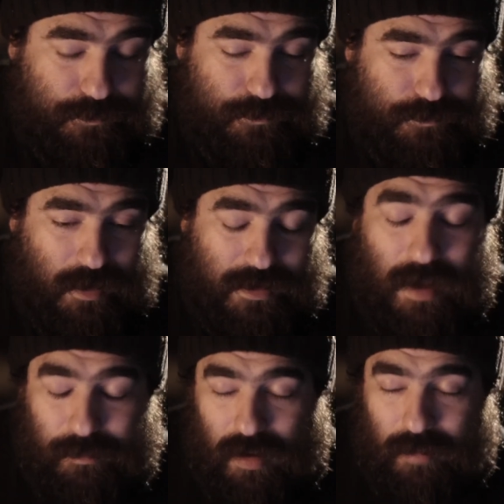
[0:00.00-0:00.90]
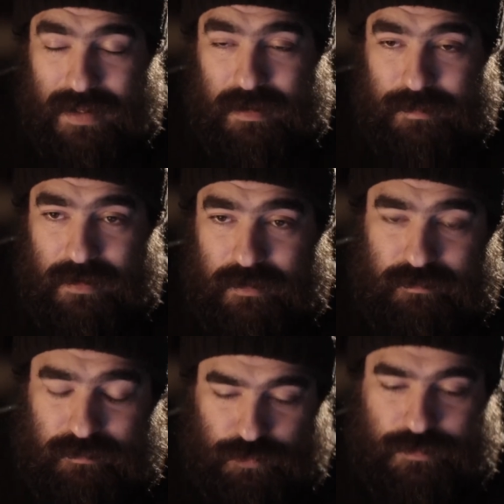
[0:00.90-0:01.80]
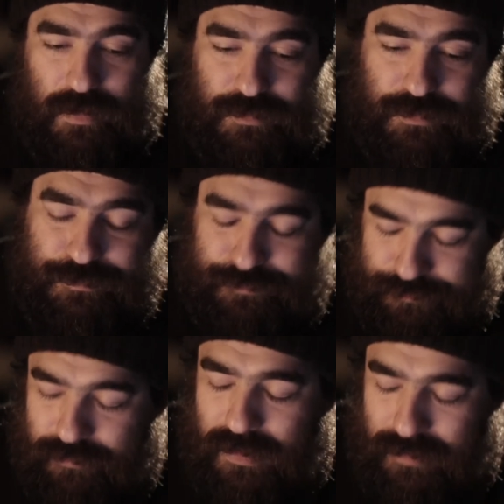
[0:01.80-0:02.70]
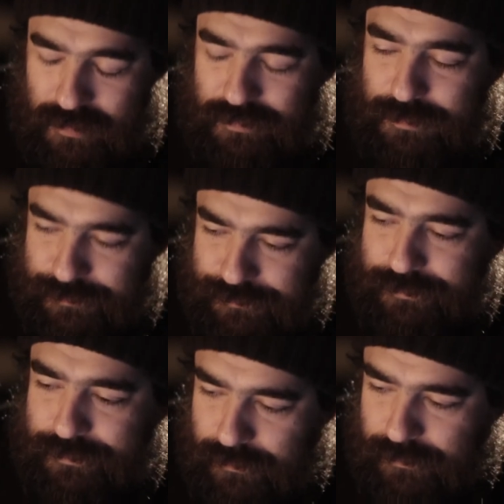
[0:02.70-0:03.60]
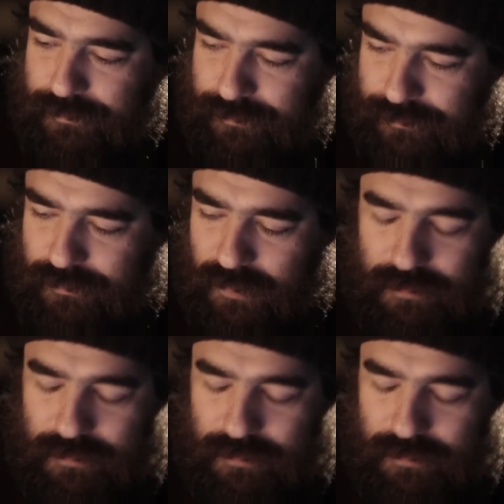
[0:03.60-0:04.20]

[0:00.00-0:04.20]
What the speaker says: Yeah, I'm getting better at broadcasting. Yeah, definitely. Yeah.